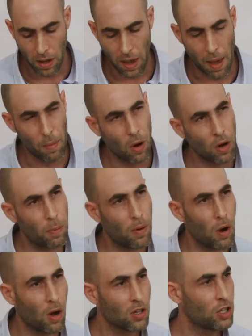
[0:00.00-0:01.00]
among
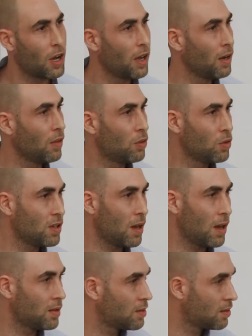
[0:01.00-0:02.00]
blockchain
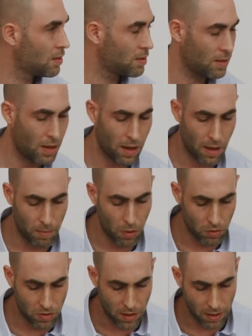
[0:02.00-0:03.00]
enthusiasts
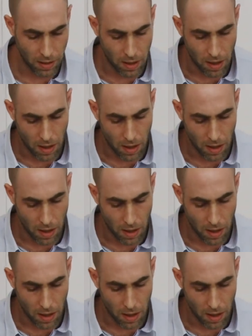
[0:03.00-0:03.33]
mostly,